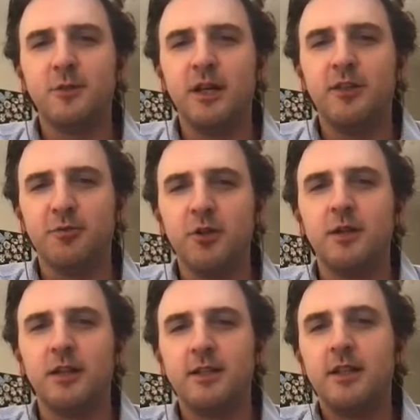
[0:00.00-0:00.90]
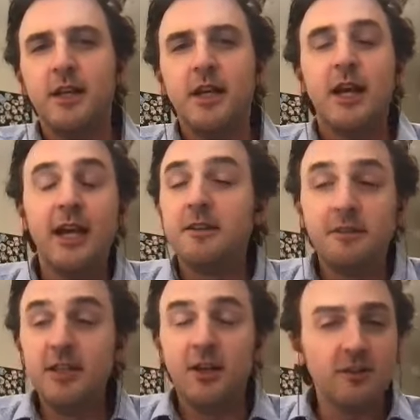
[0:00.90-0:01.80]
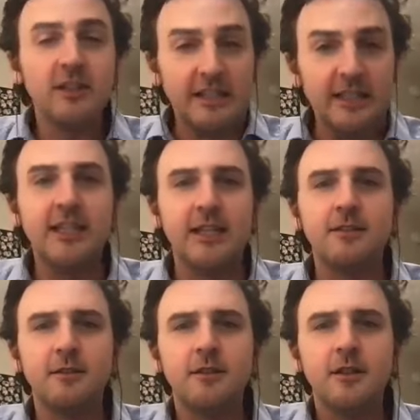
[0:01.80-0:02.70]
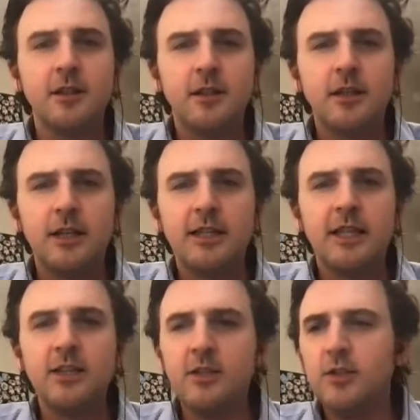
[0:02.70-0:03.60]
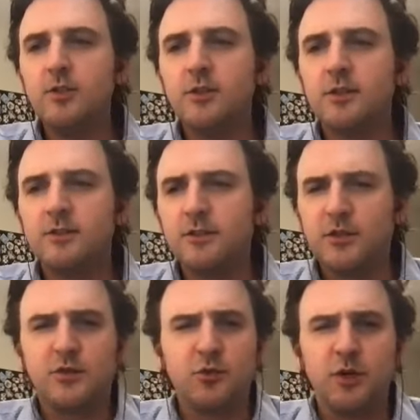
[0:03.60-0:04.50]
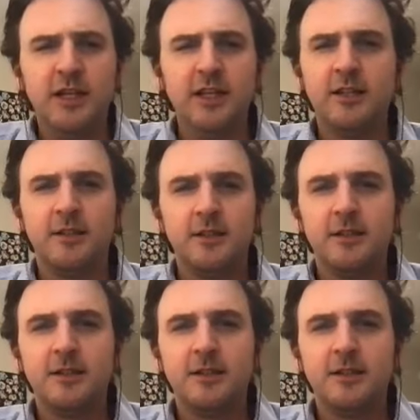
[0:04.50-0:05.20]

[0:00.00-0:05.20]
his way through it and nearly did it and then used string.